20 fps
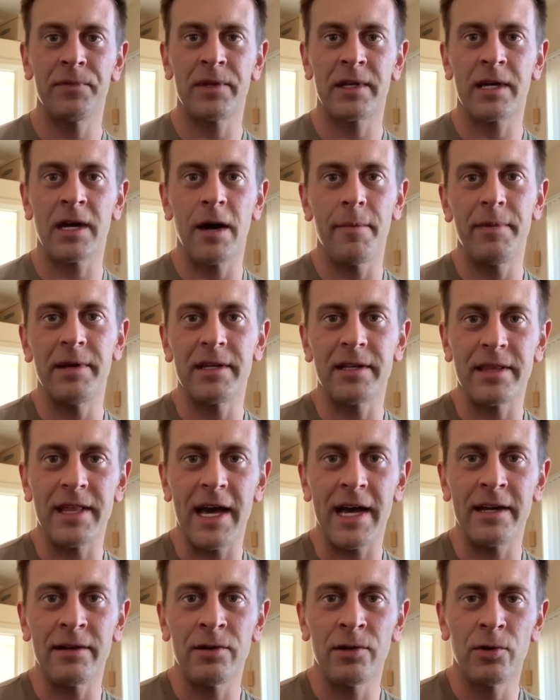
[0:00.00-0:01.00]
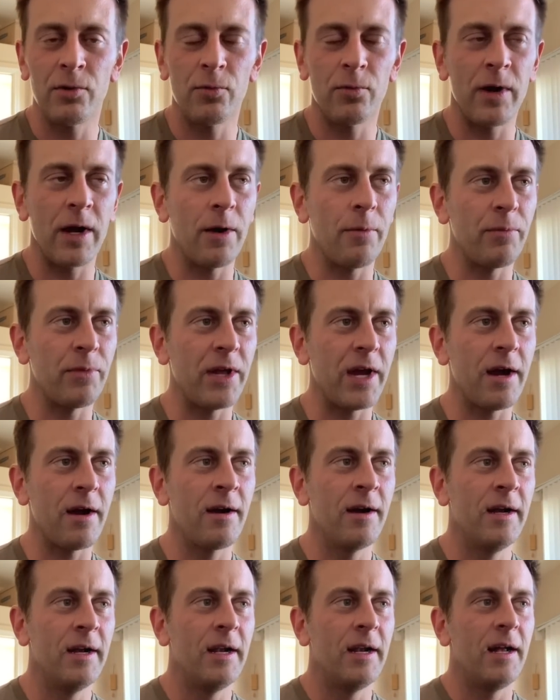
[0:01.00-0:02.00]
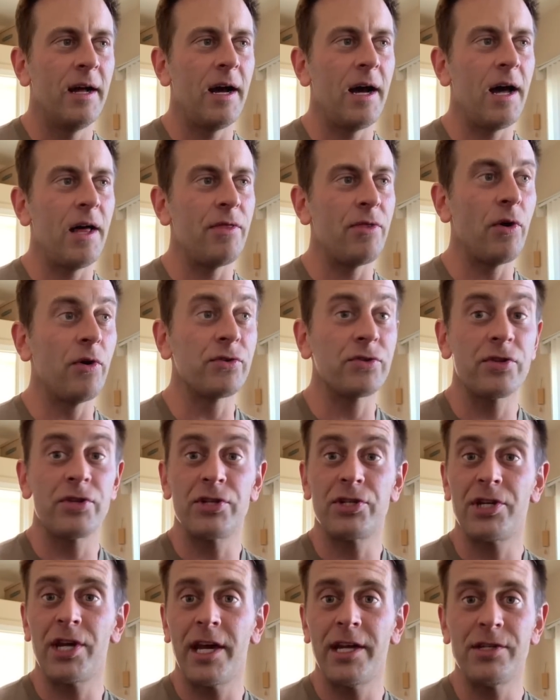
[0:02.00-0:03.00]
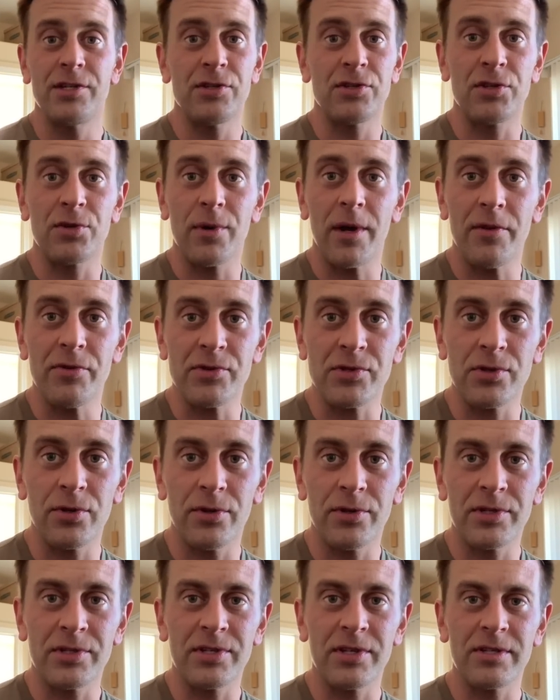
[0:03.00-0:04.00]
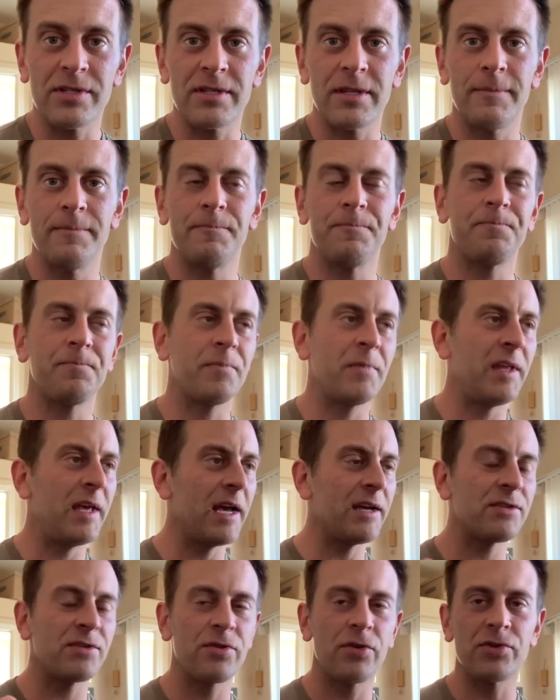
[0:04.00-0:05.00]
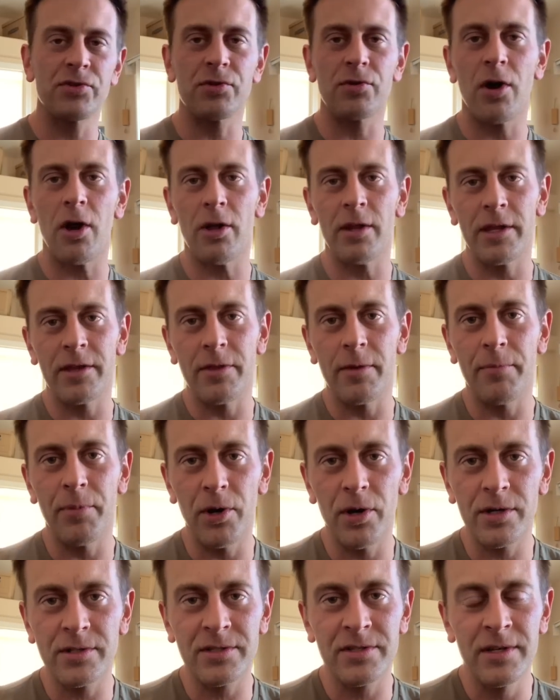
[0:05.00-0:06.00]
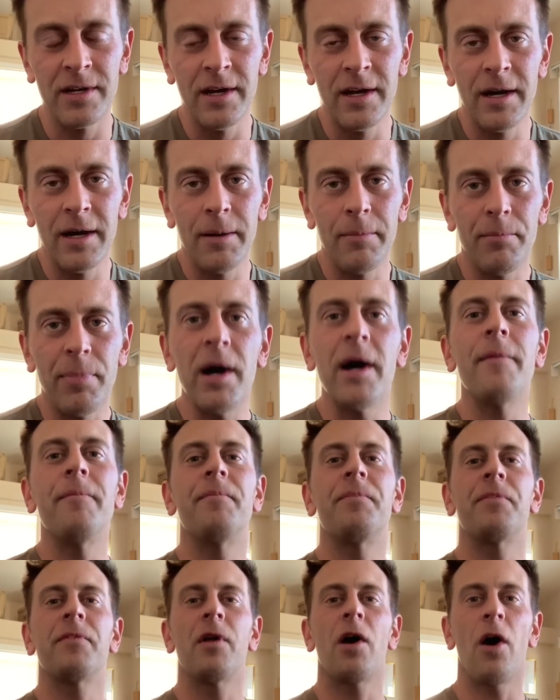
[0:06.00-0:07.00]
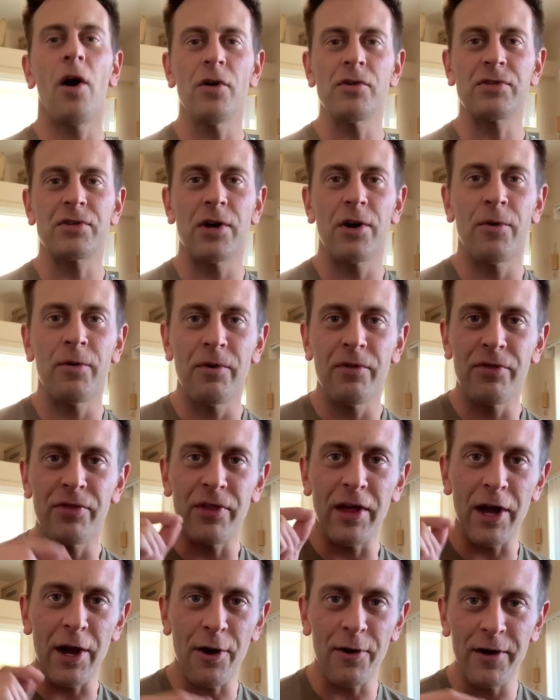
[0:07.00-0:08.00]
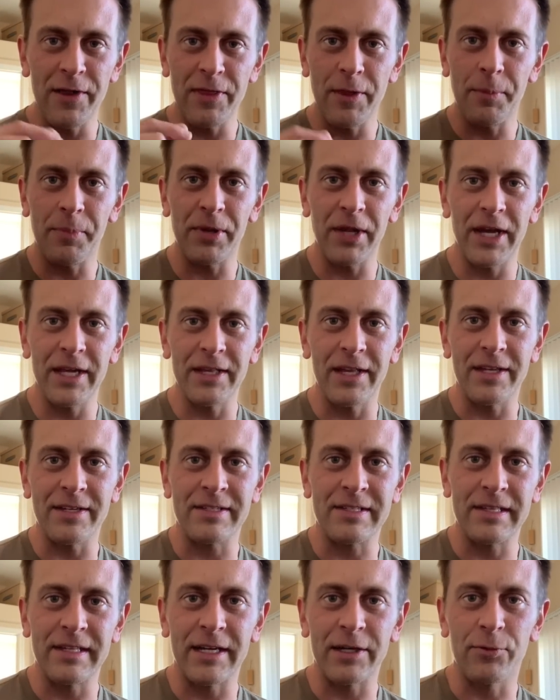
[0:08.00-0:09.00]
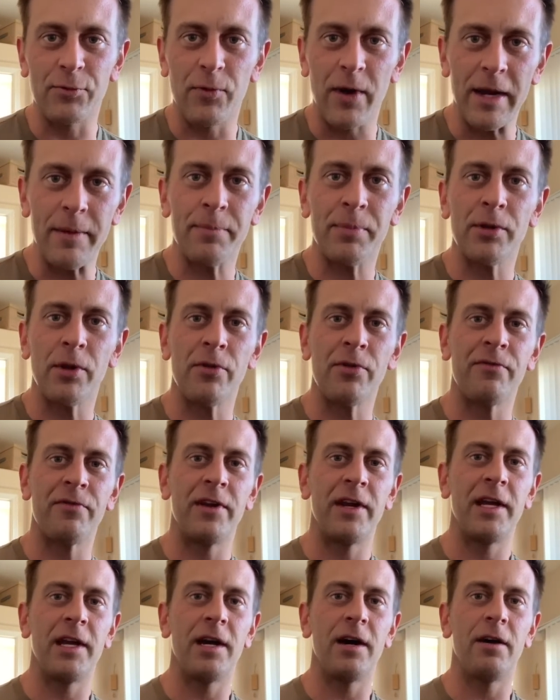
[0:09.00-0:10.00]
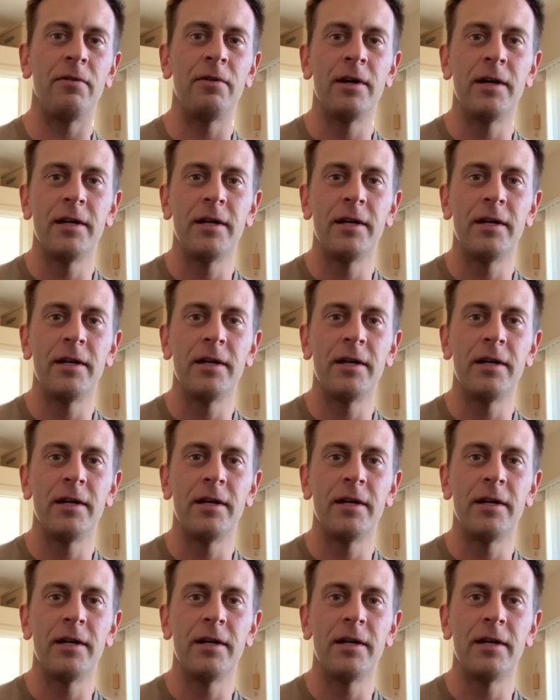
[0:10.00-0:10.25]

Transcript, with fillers: come into that realm there. Those are the changes throughout the solar system. Yes, those are all in the books, but also they are in the playlist linked right below the video,